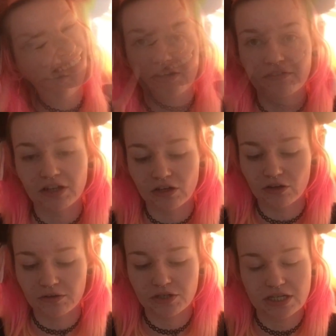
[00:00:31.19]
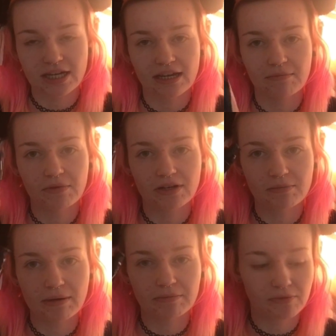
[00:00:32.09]
Nothing new, just taking my
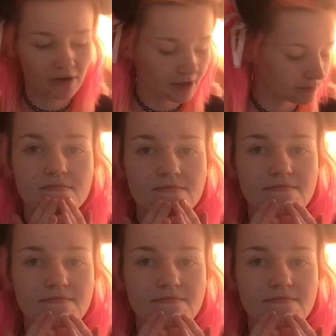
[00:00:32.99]
Prep and Prime.